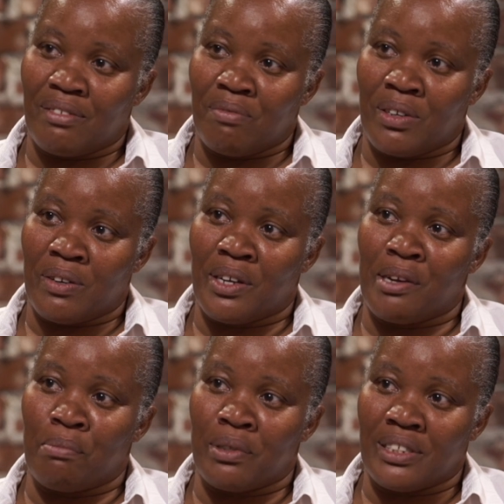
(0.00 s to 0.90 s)
Very
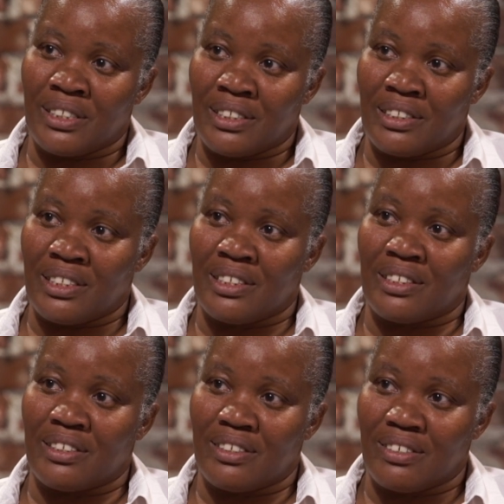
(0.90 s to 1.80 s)
complacent
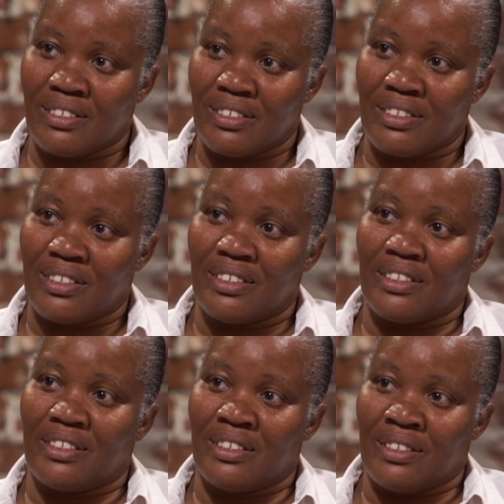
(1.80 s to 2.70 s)
here.
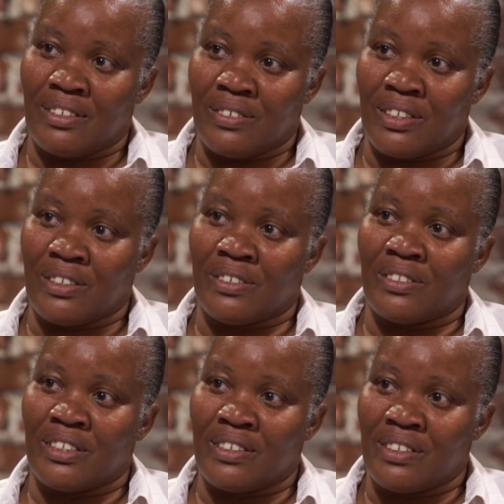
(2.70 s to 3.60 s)
You know, you go
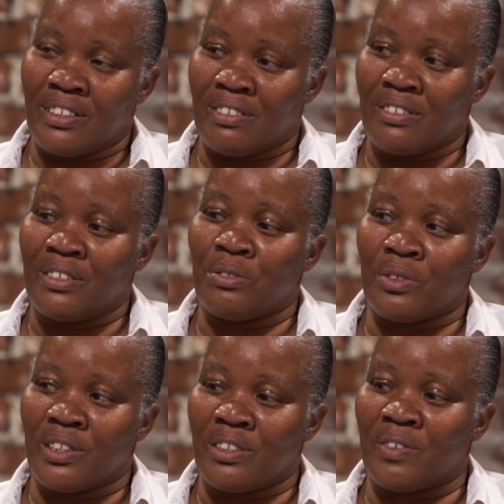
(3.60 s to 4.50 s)
there and you
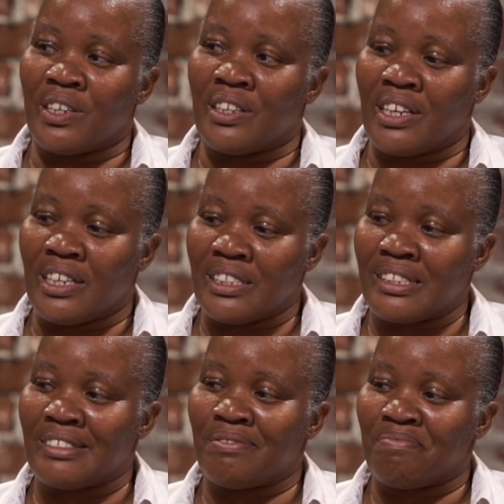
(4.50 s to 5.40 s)
really
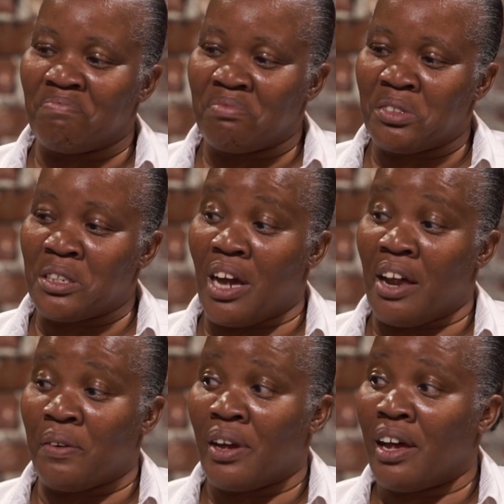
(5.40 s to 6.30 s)
realize that I
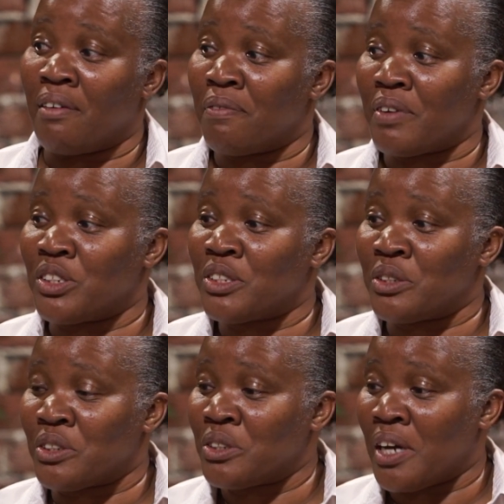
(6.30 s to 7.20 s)
don't have a
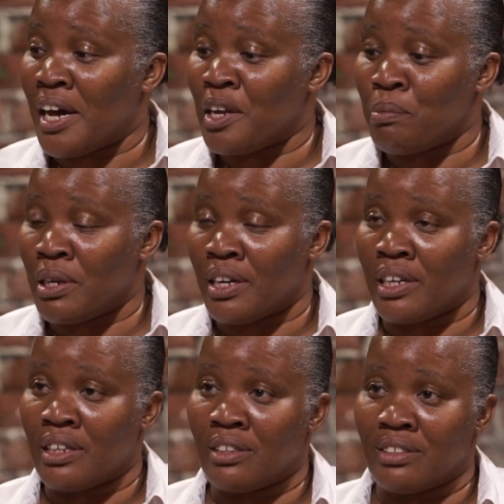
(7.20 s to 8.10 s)
church to hide
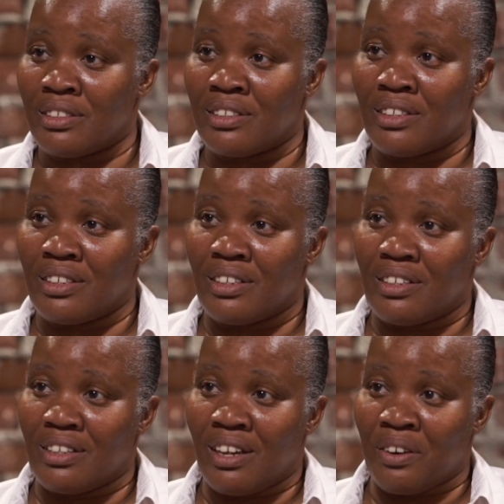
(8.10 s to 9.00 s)
behind.
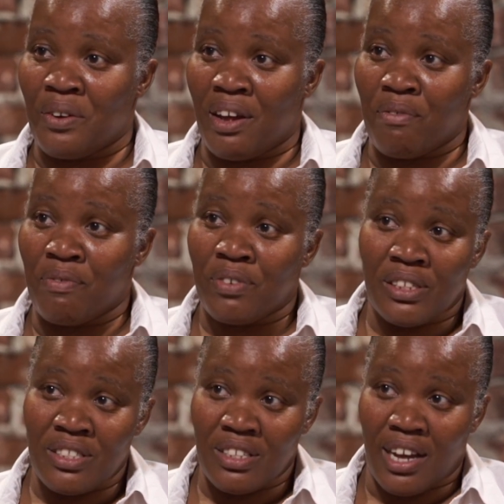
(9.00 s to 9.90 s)
I don't have
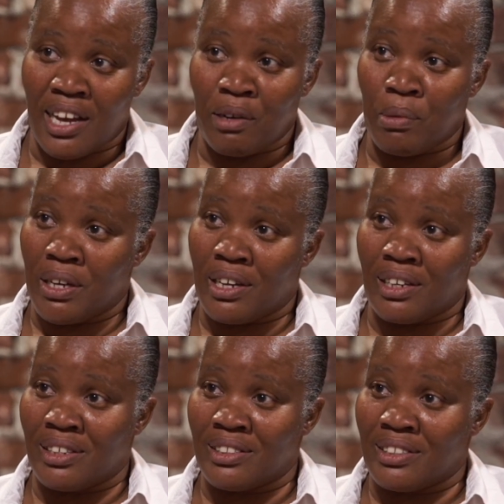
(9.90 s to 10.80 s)
friends to hide
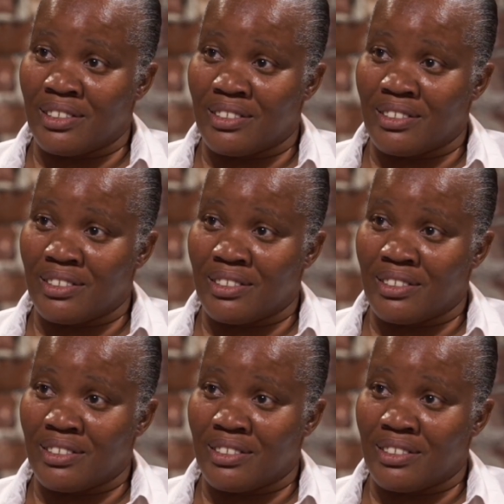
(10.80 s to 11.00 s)
behind.